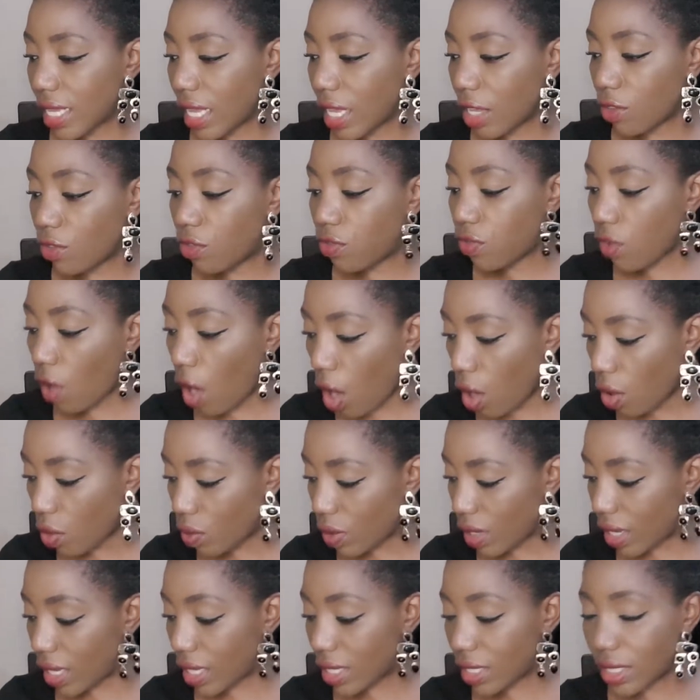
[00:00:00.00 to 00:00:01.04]
in 4
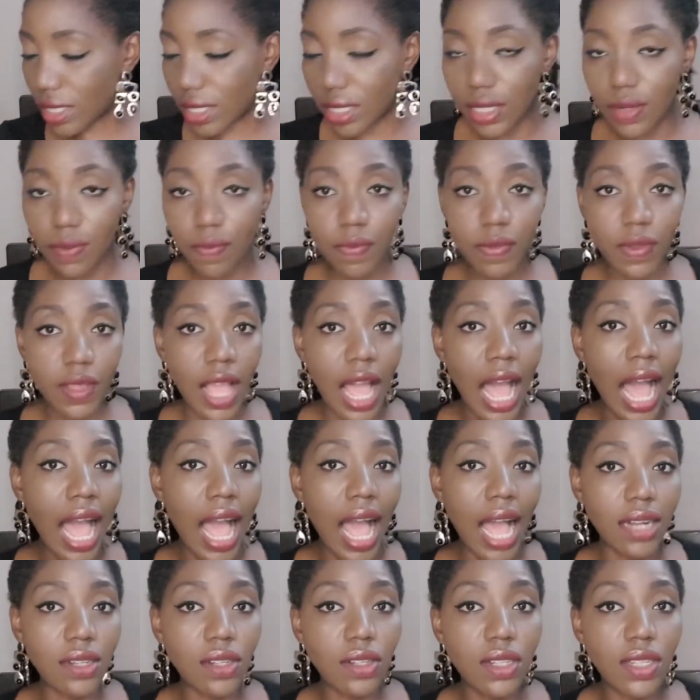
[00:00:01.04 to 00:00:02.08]
weeks, I
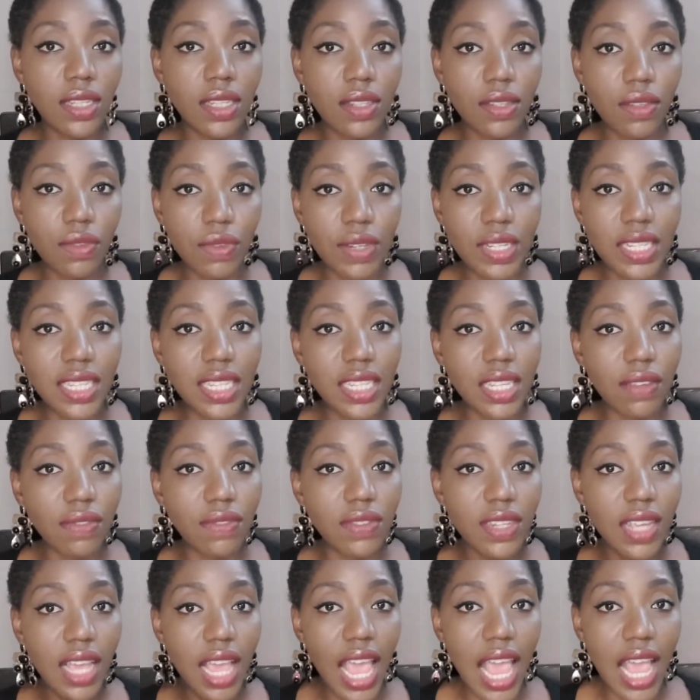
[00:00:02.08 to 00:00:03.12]
hadn't
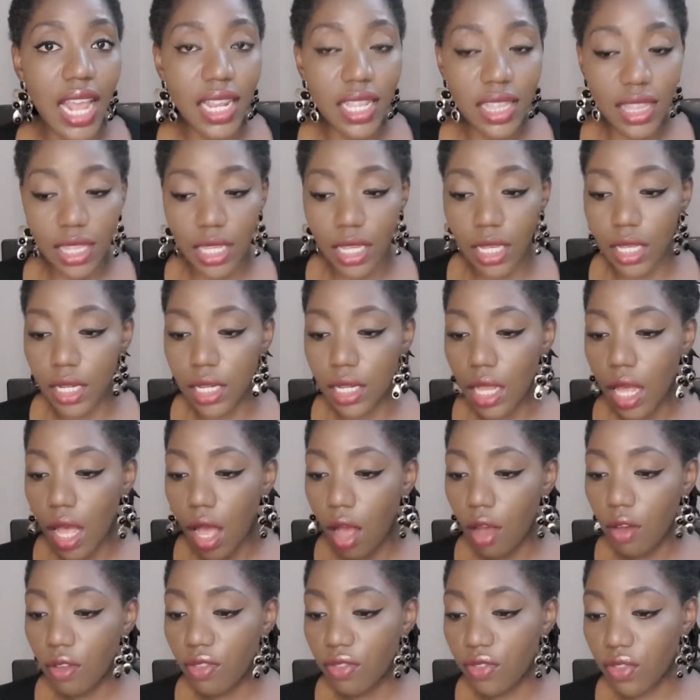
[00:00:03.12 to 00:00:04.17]
received anything
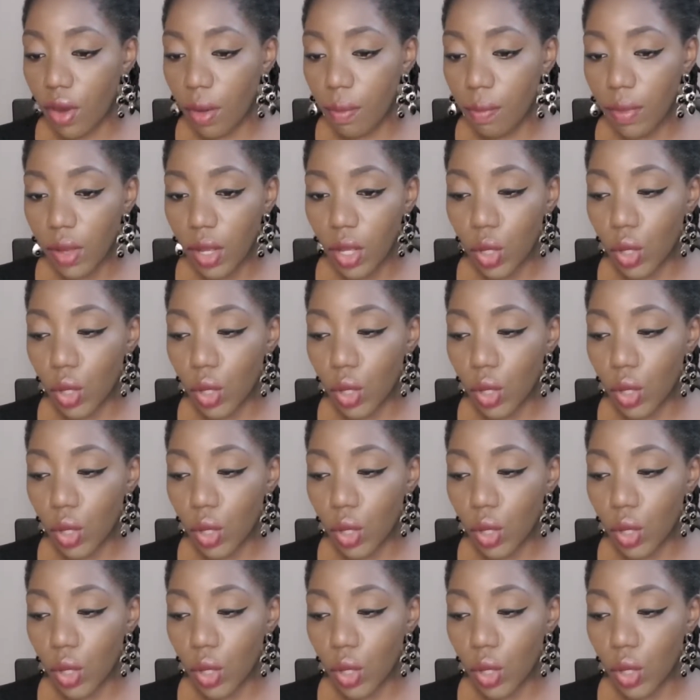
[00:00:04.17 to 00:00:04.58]
from